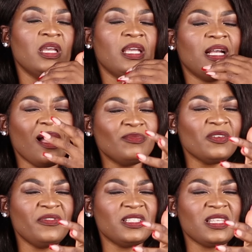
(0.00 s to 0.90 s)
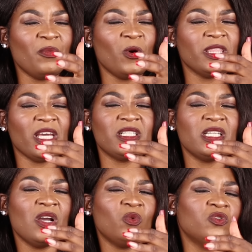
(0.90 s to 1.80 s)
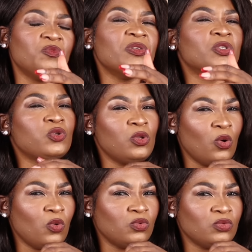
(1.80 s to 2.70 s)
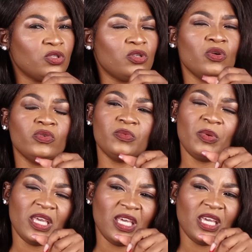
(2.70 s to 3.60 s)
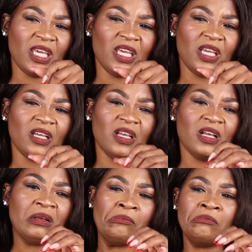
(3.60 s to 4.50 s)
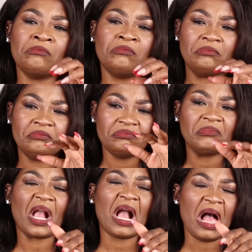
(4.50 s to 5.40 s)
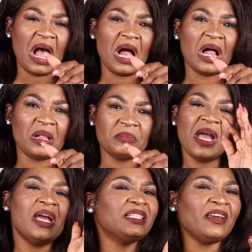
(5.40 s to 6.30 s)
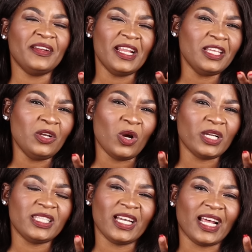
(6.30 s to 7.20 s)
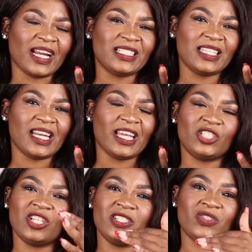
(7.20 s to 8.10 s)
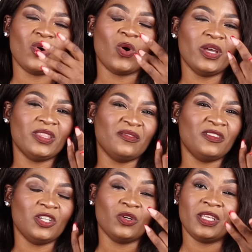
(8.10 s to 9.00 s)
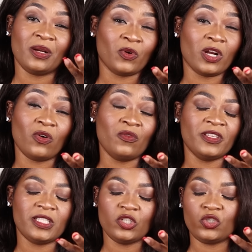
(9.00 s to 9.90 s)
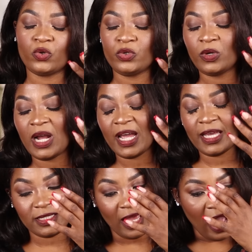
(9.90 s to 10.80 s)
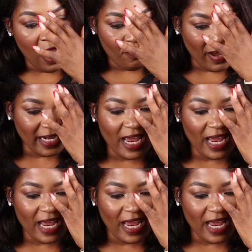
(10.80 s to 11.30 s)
he comes off as someone that would be slow, slow speaking, calm. Definitely not the character that I actually saw in the video that I'm gonna obviously show you guys. But